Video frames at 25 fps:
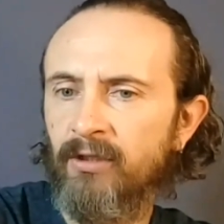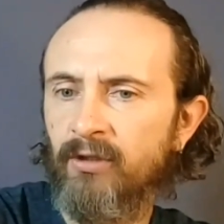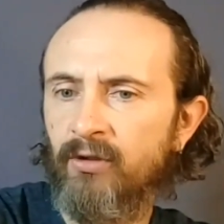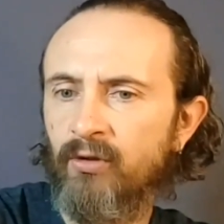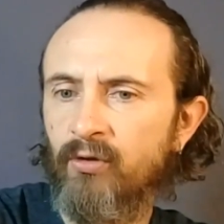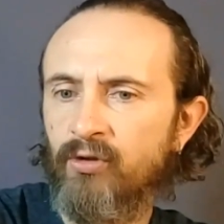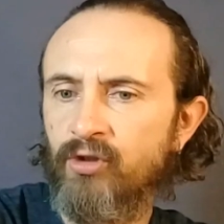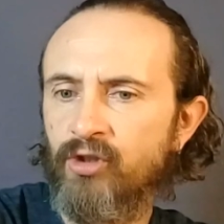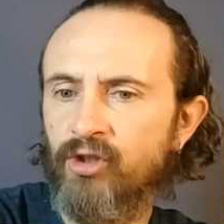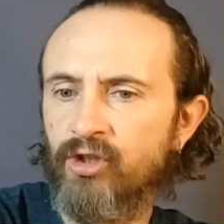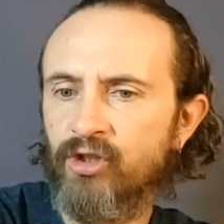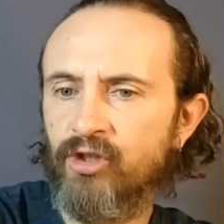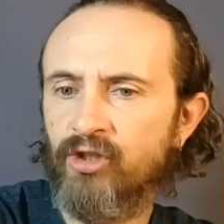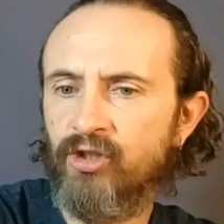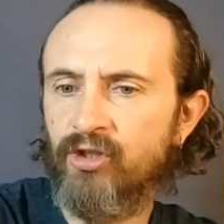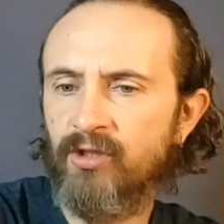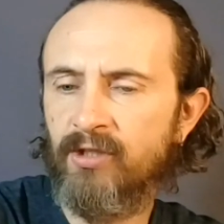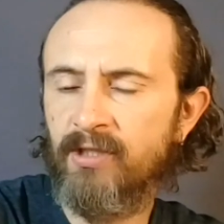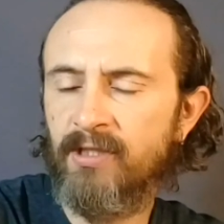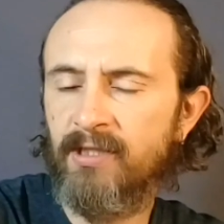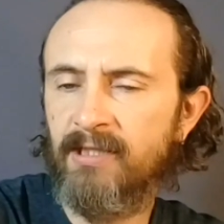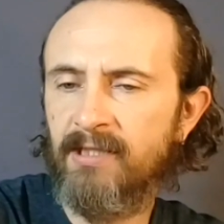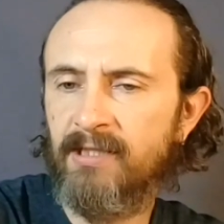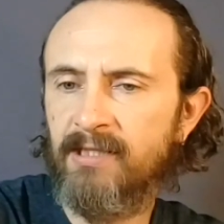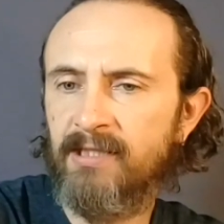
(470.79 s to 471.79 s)
don't
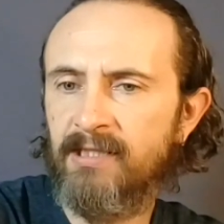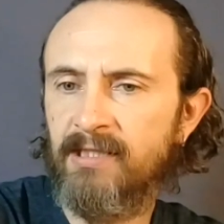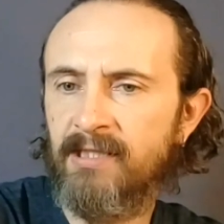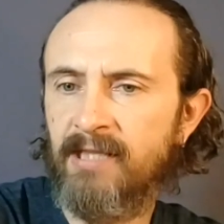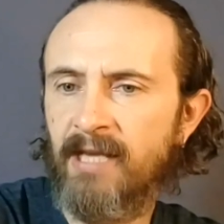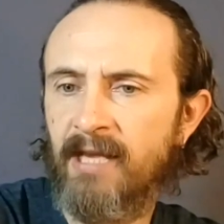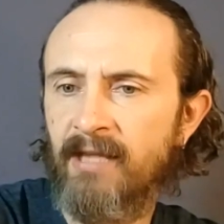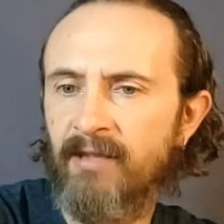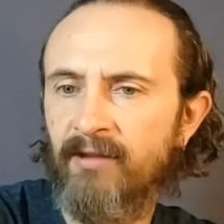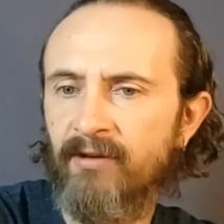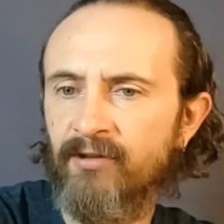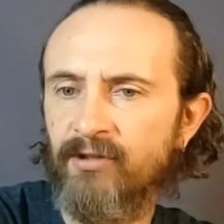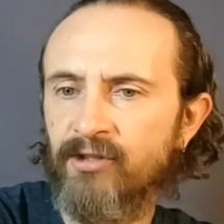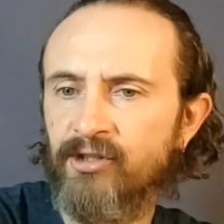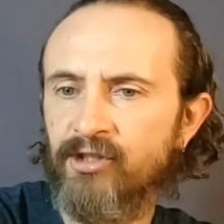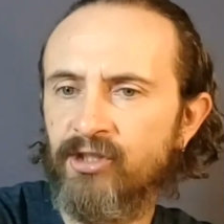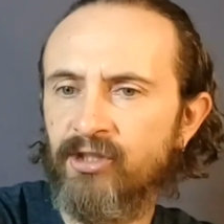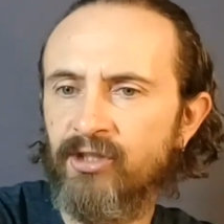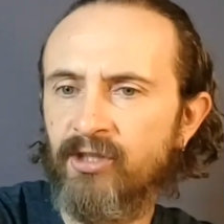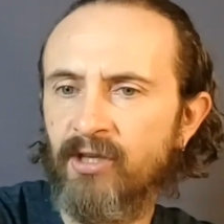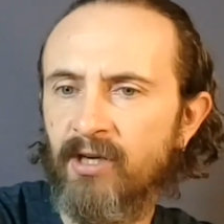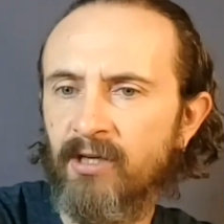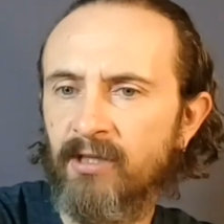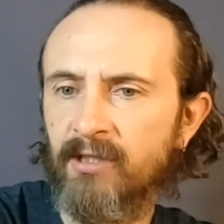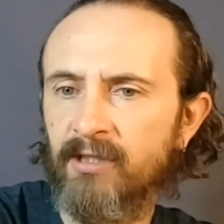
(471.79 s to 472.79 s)
just stay there
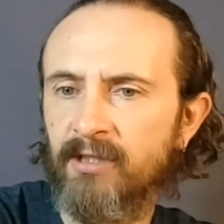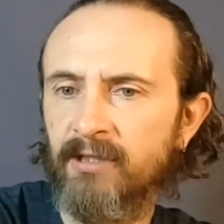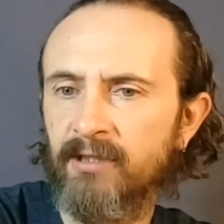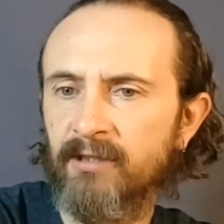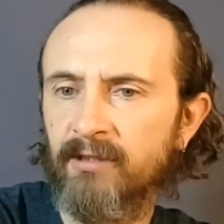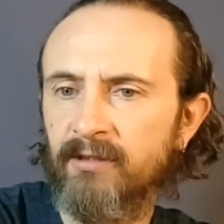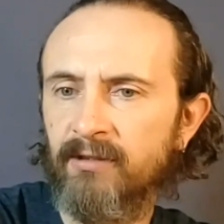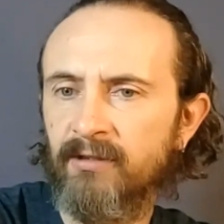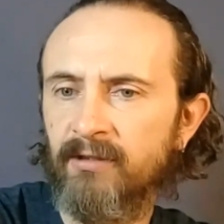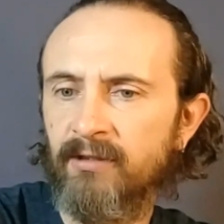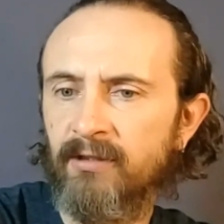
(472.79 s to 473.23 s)
stuck.